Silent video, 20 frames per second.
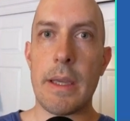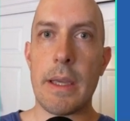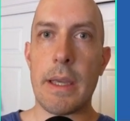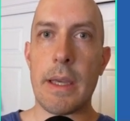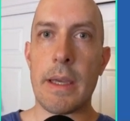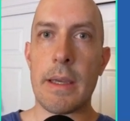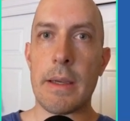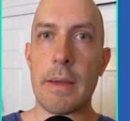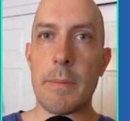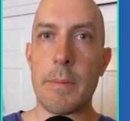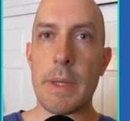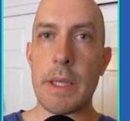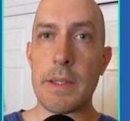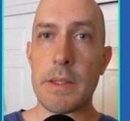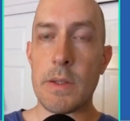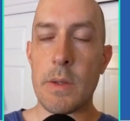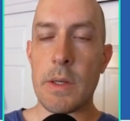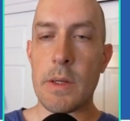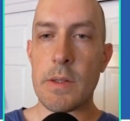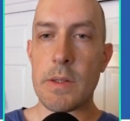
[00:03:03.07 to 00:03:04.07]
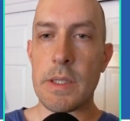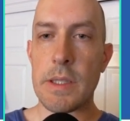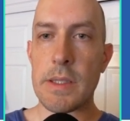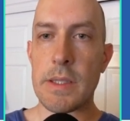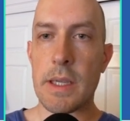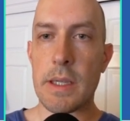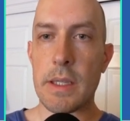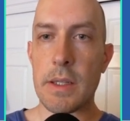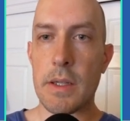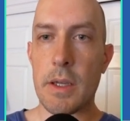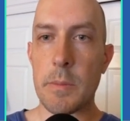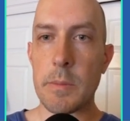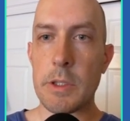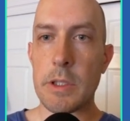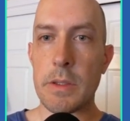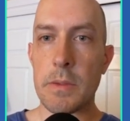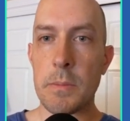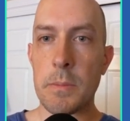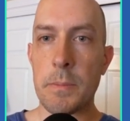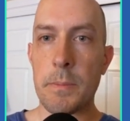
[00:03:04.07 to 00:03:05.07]
Um, and so here's the second
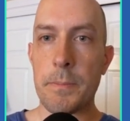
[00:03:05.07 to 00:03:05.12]
option.